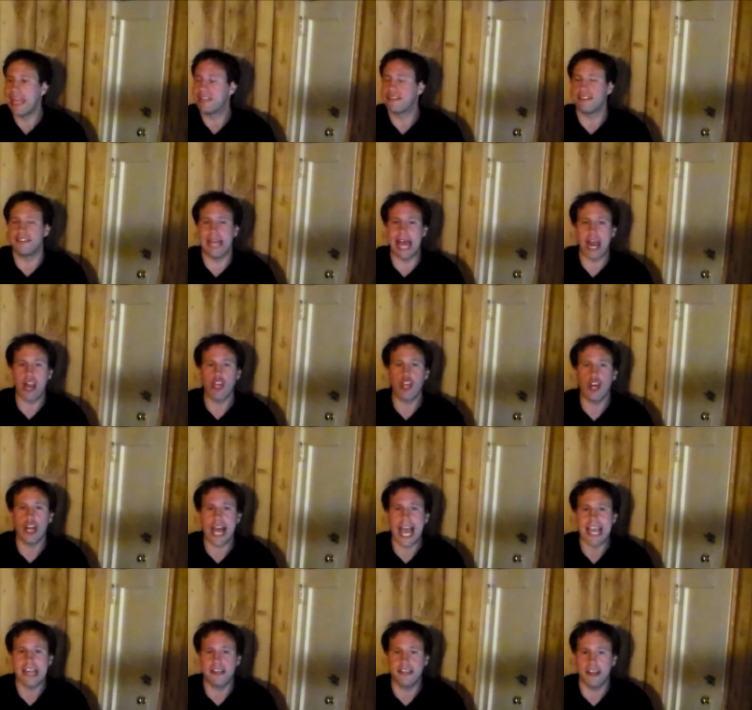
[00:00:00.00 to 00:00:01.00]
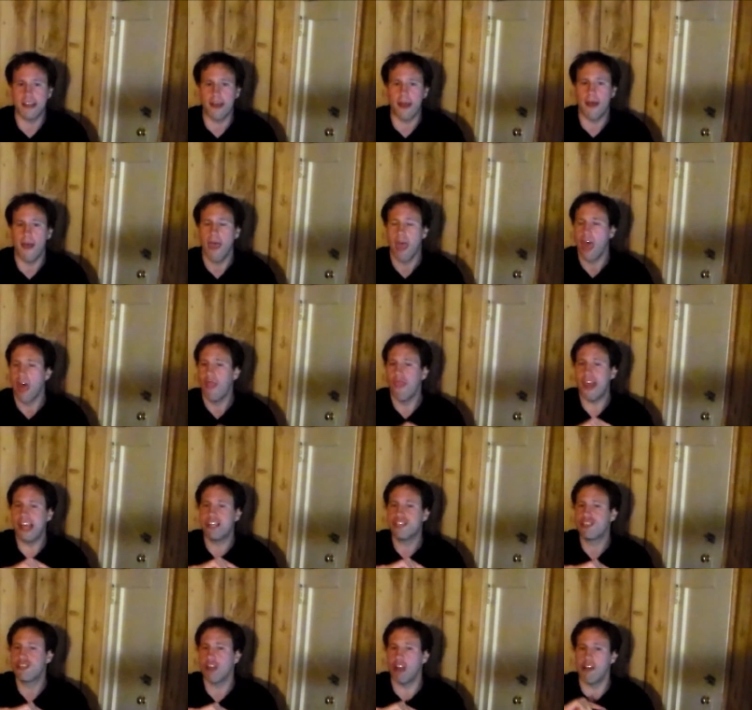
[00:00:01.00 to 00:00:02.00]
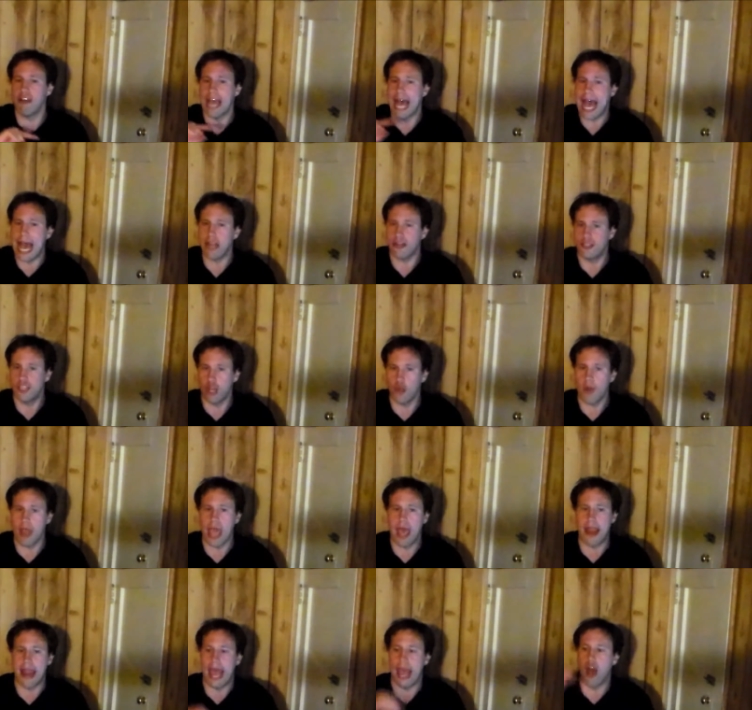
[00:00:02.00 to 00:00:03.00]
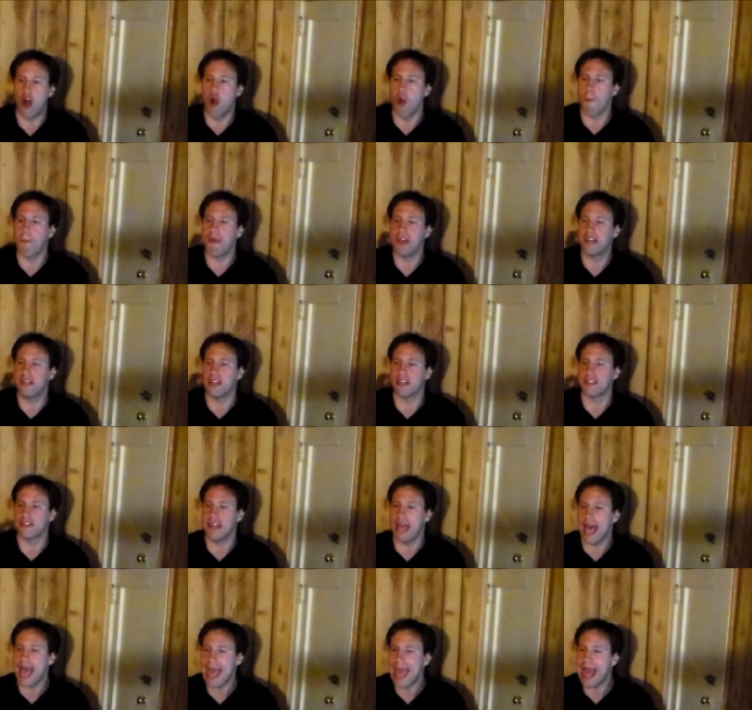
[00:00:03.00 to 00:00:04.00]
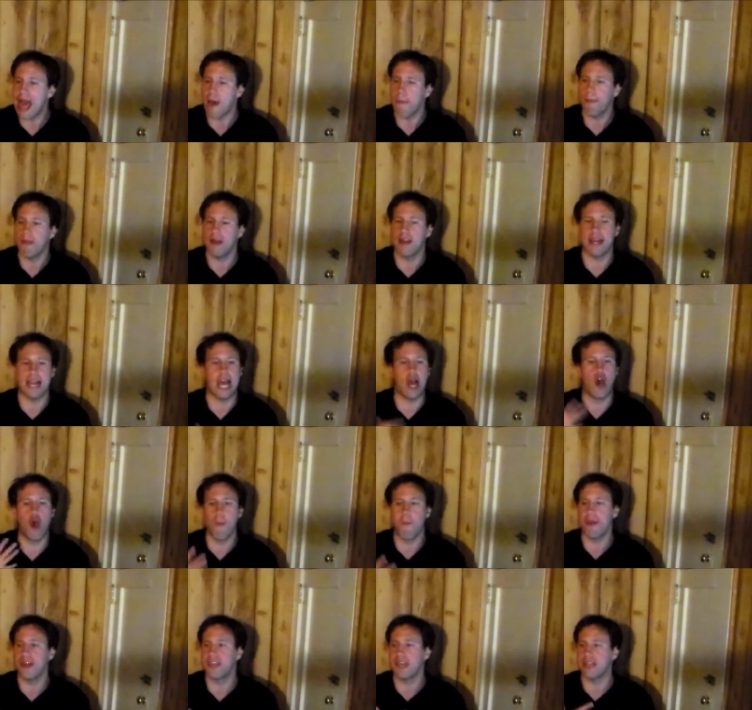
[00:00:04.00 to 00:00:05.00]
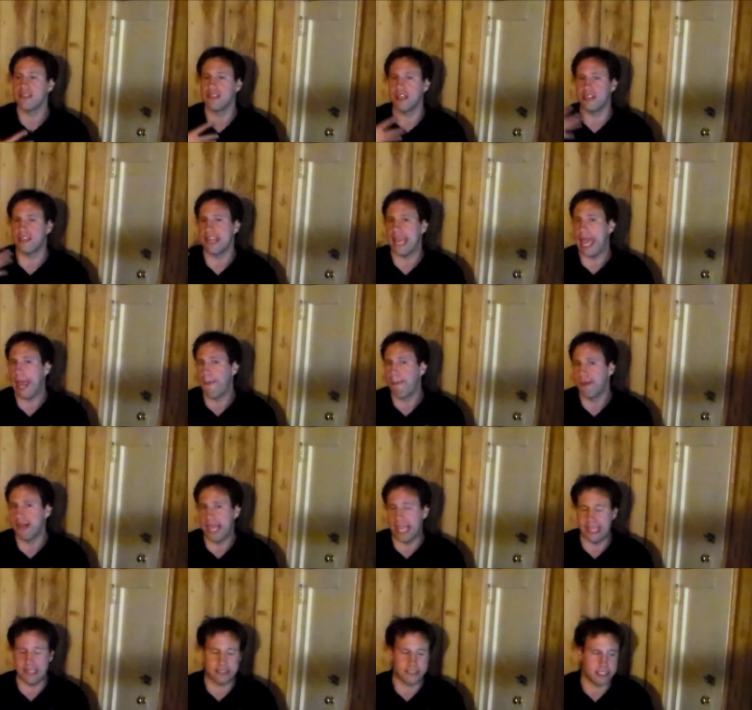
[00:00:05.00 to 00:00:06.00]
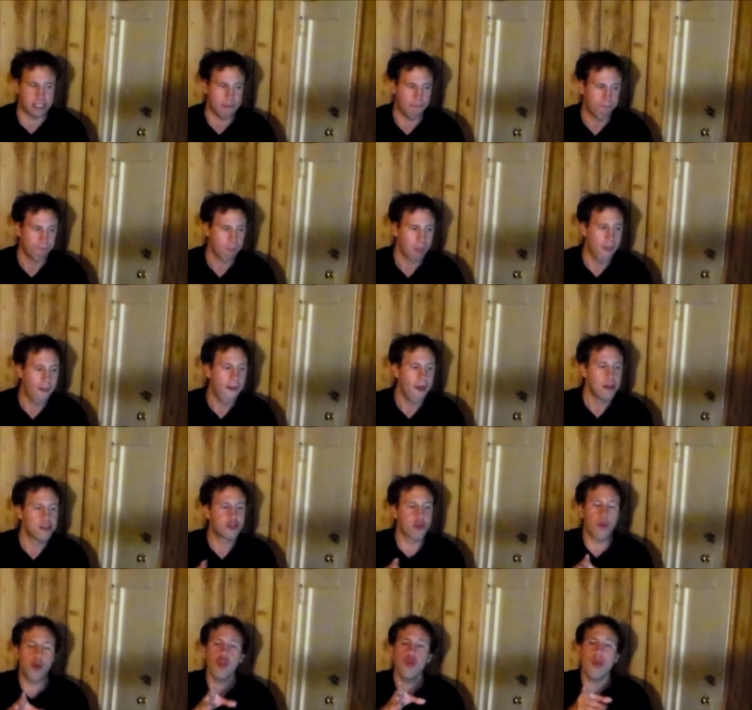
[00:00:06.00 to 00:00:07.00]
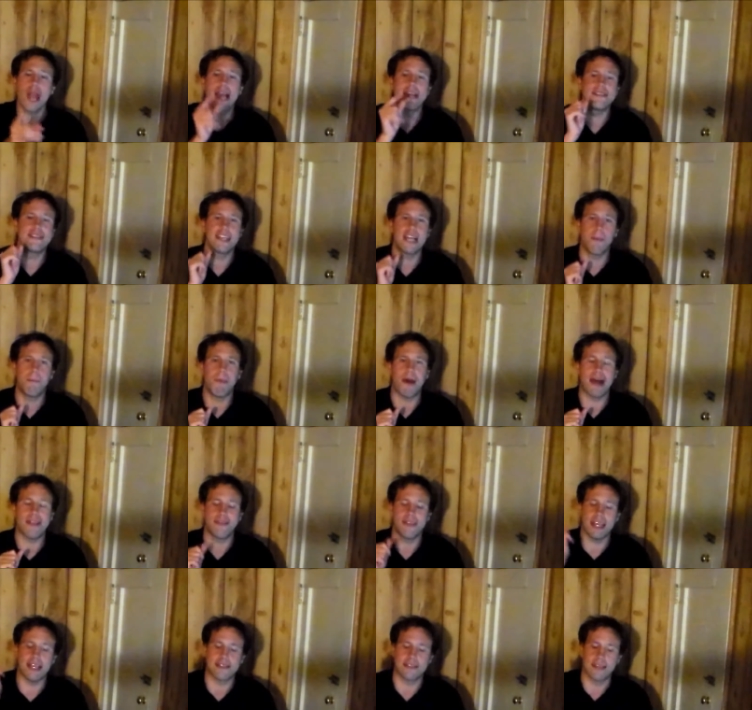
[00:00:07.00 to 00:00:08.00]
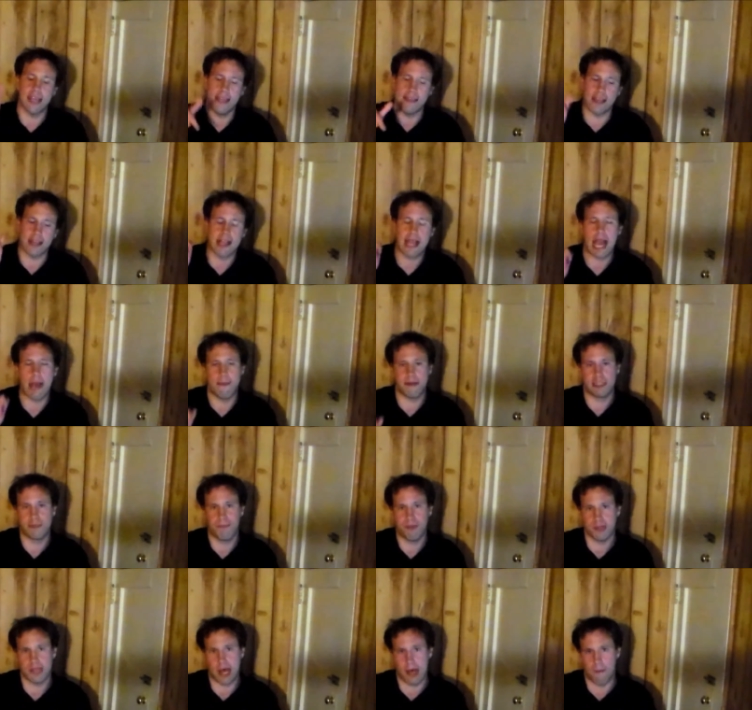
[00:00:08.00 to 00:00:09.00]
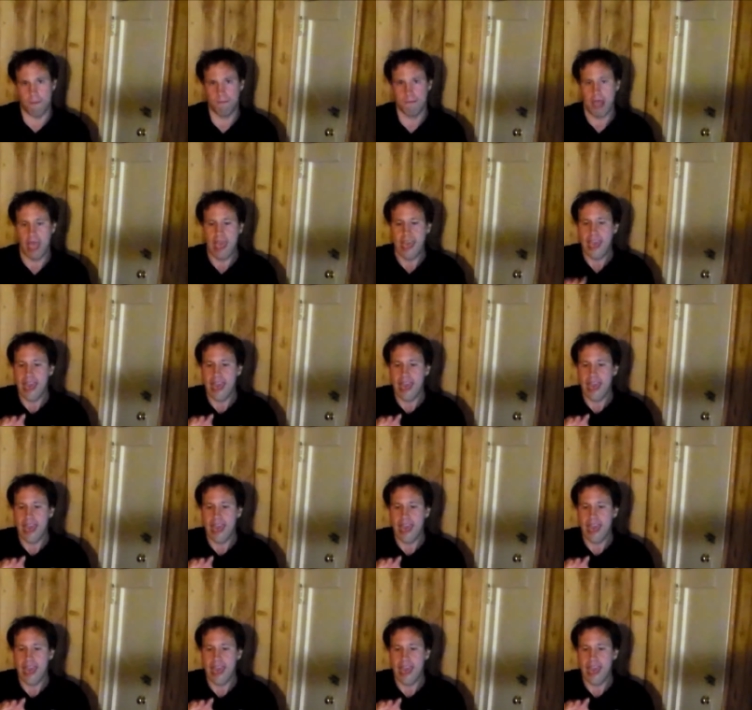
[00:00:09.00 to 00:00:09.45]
It's not a good idea. They should not do it, and I hope it does not happen, and I hope it doesn't take place. So what do you guys think about this in the comments below?